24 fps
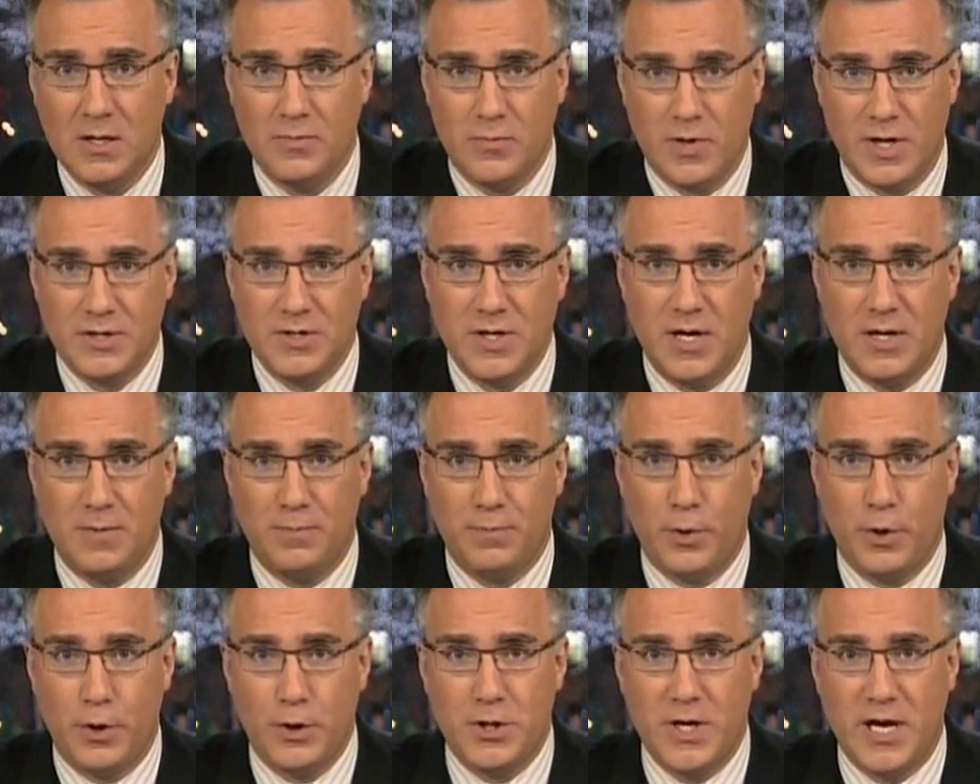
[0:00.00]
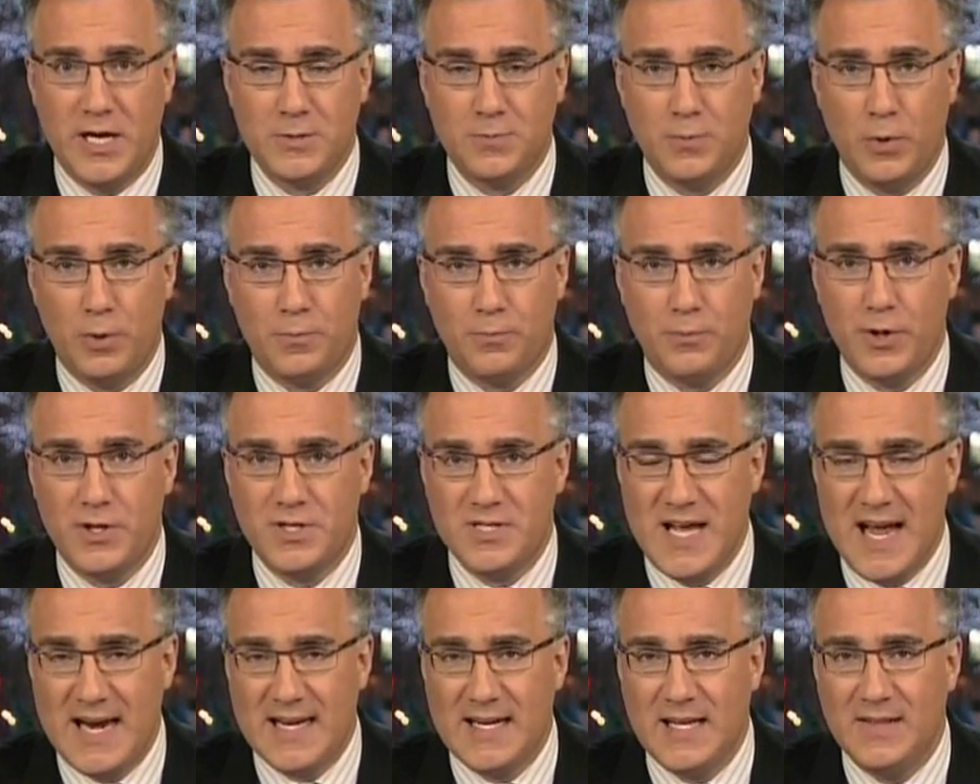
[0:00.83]
President Bush has put
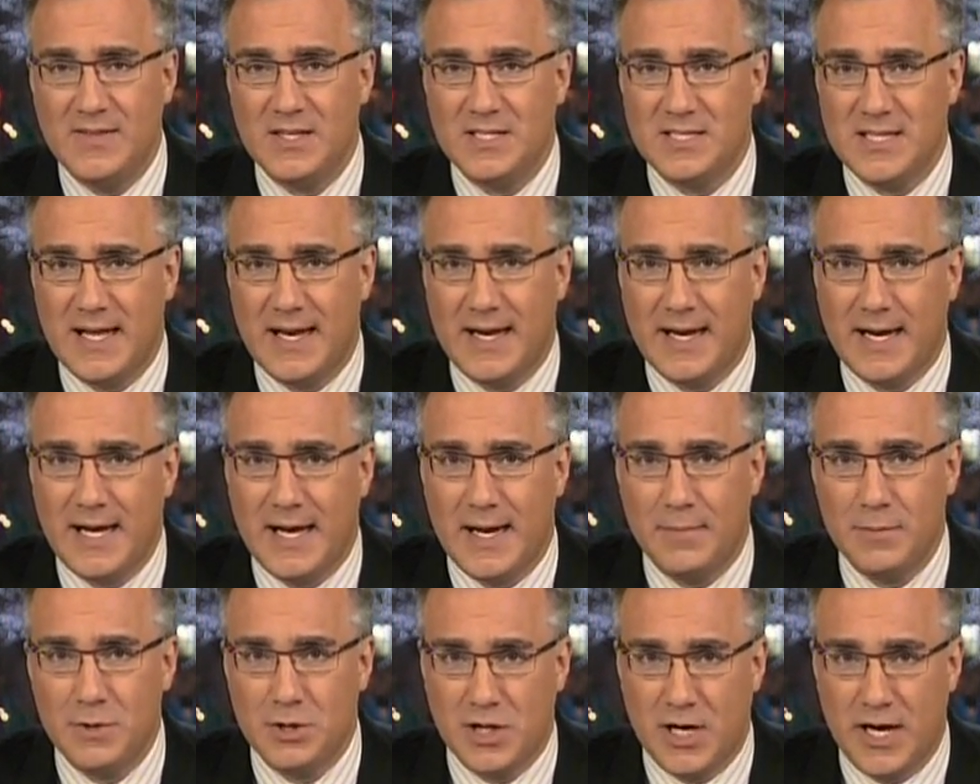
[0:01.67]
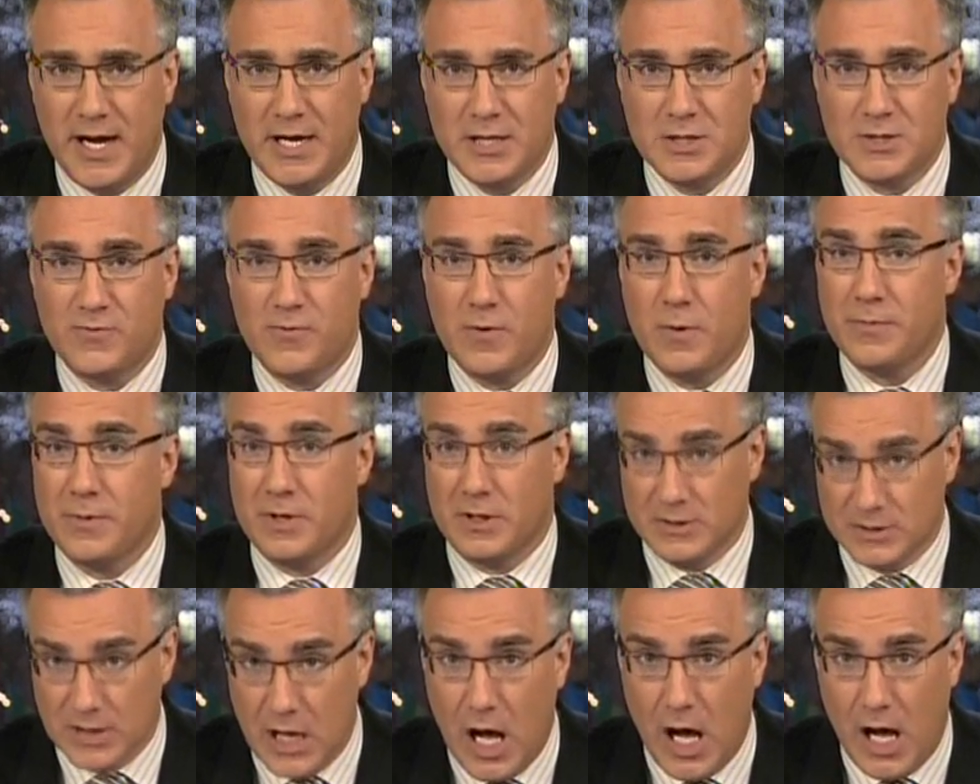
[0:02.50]
protecting the telecom giants from the
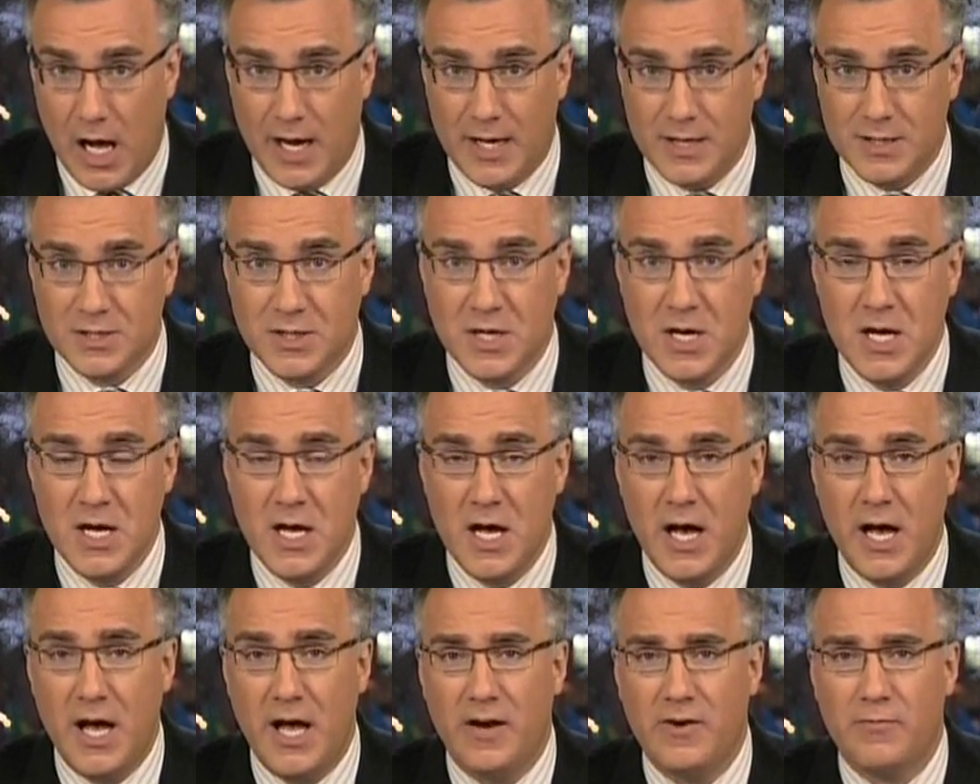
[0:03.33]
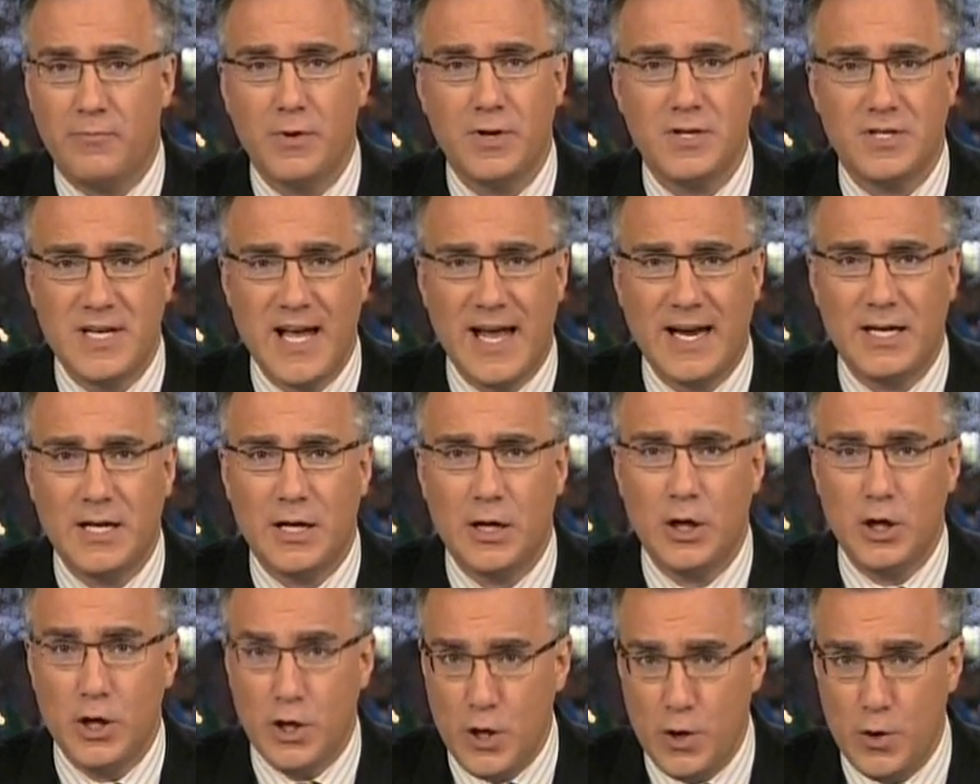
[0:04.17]
laws ahead of
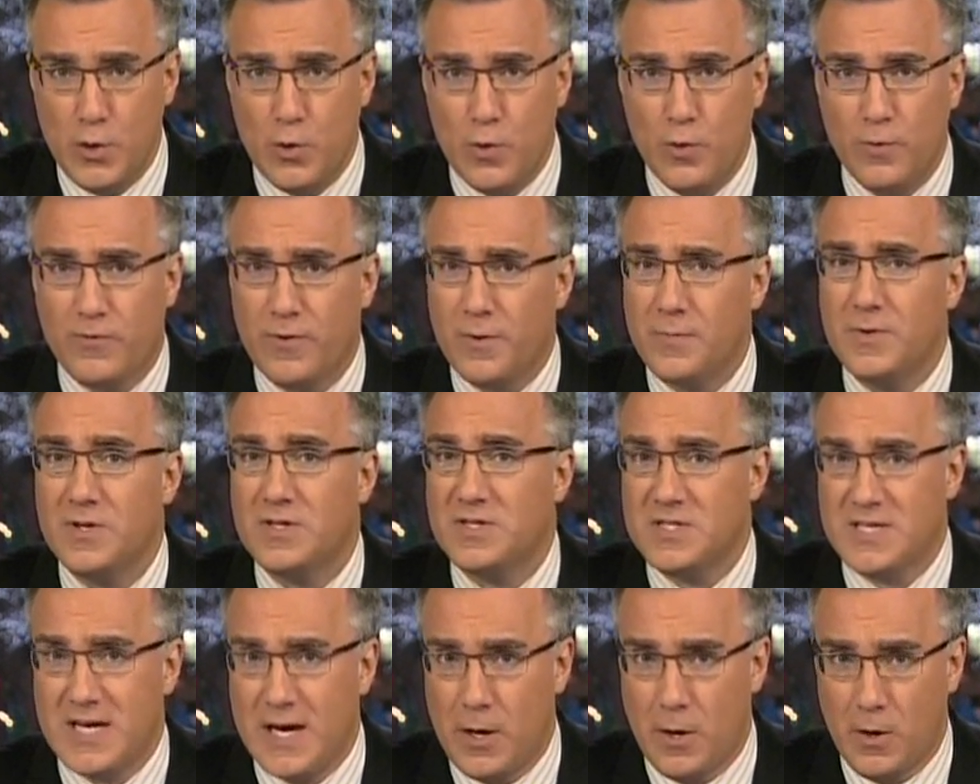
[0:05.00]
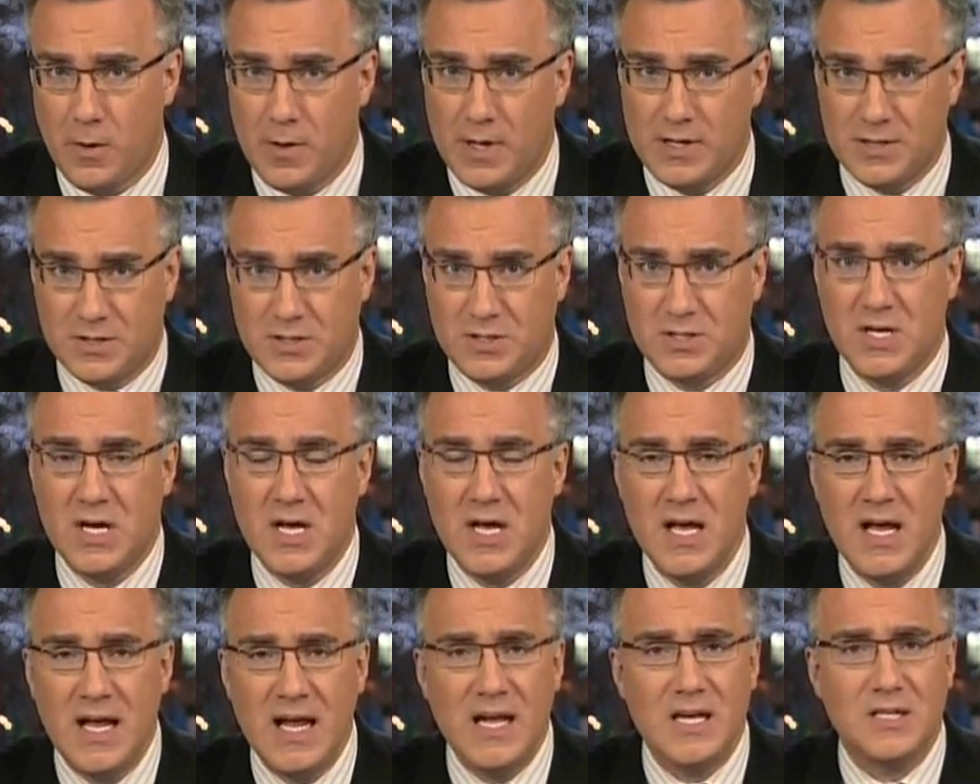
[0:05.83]
protecting you from the terrorists.
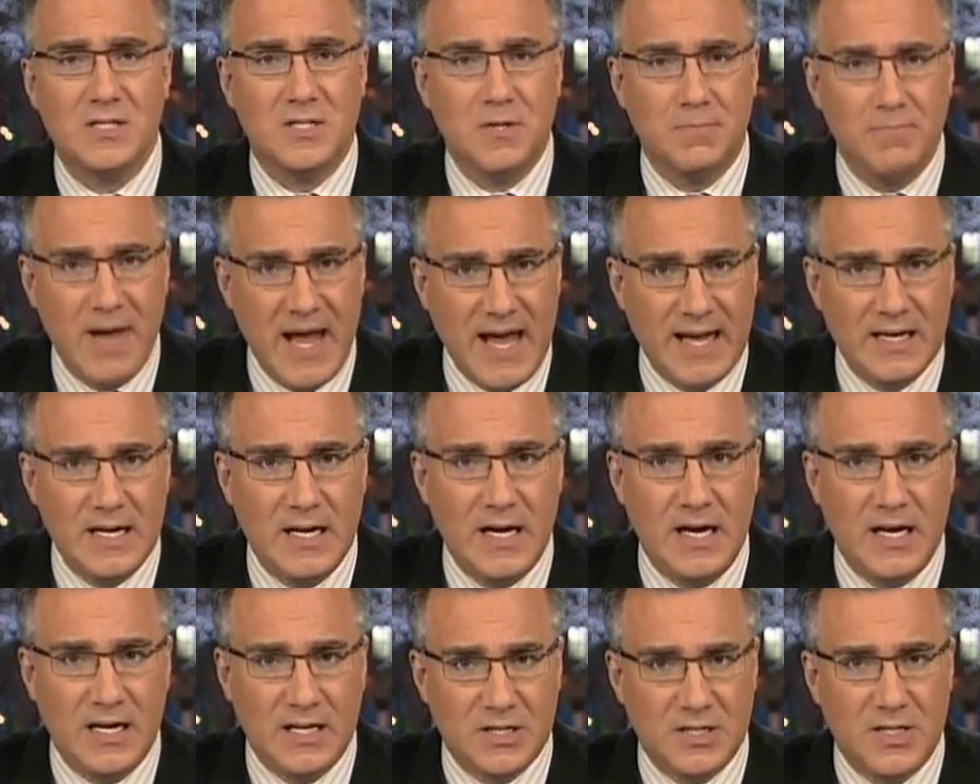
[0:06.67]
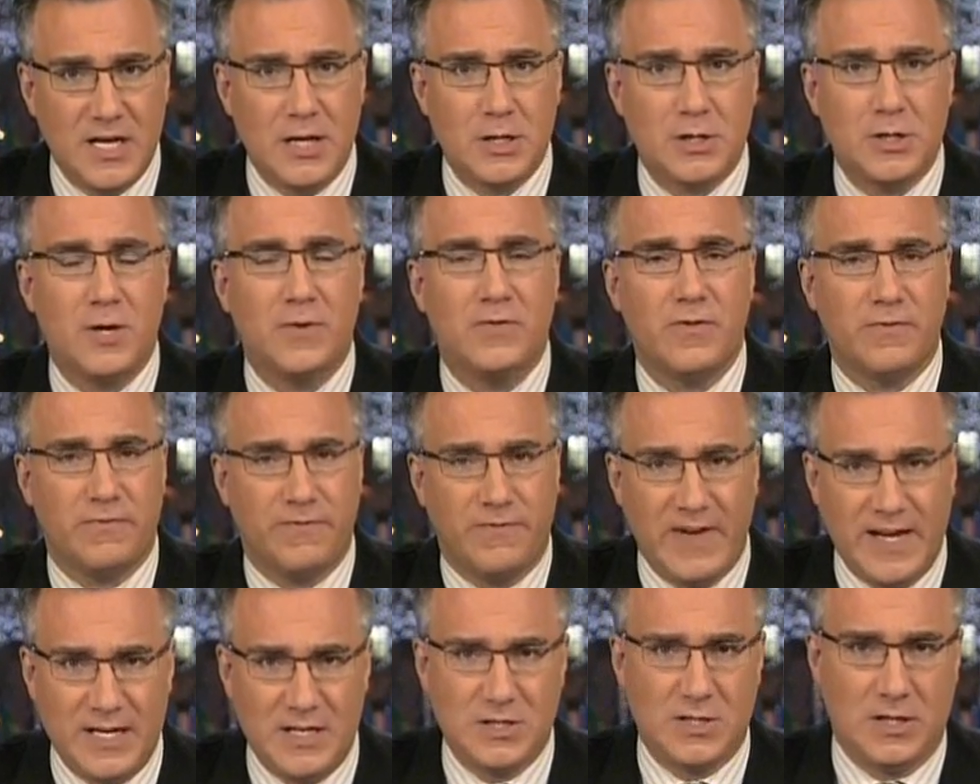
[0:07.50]
He has demanded an extension of the
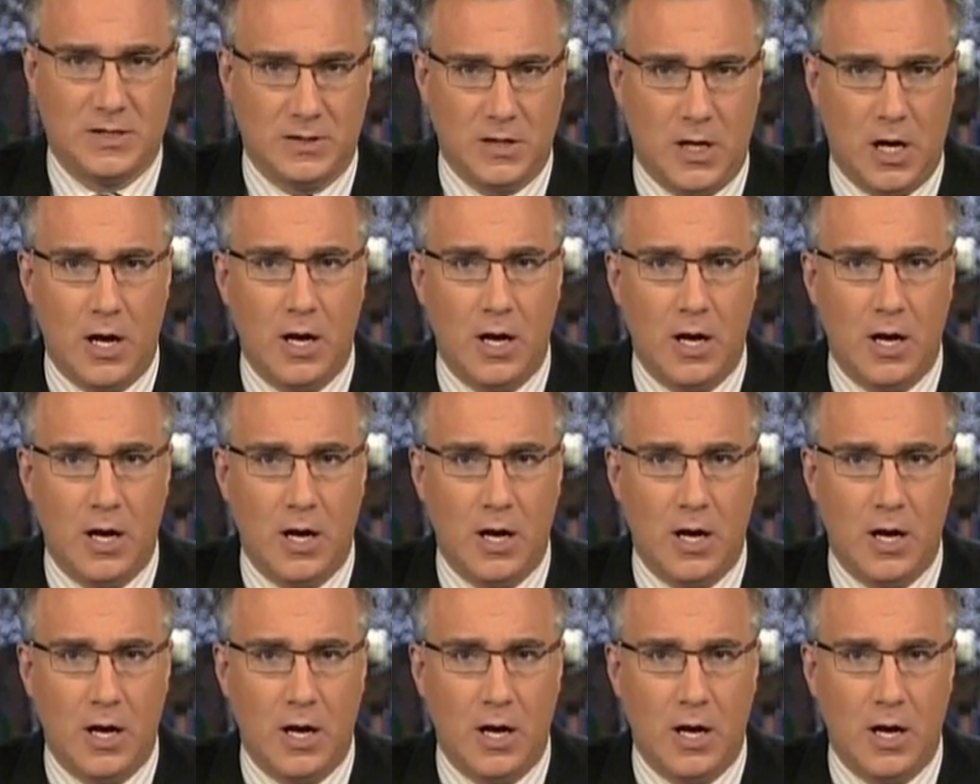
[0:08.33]
FISA law,